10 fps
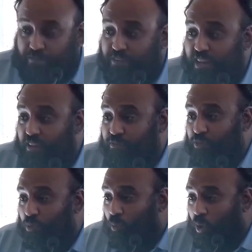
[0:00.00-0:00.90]

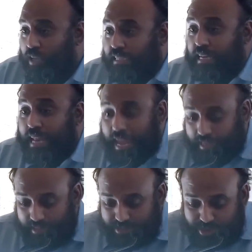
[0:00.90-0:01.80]
fearful voice
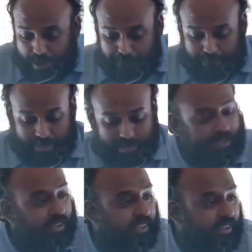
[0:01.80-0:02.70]
like a trumpet,